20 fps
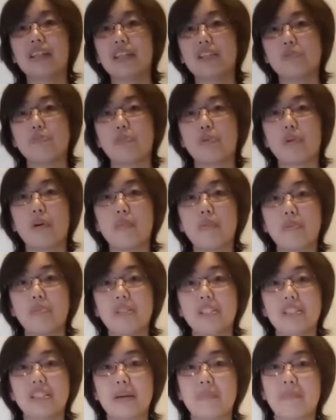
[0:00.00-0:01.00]
that's
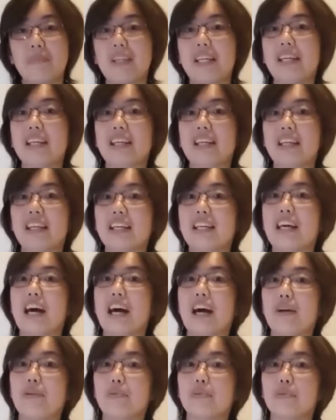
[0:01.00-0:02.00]
probably something
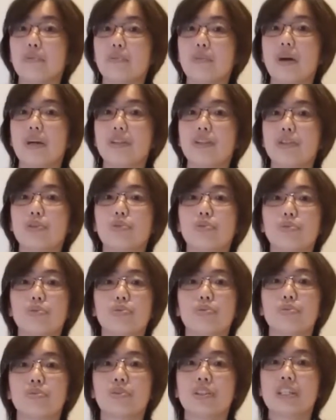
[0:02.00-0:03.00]
I would want
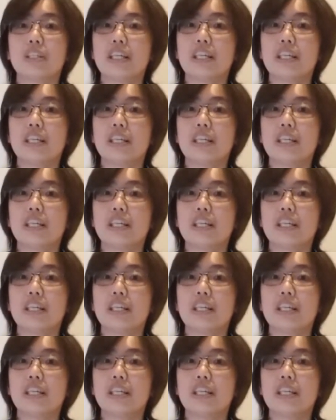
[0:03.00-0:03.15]
to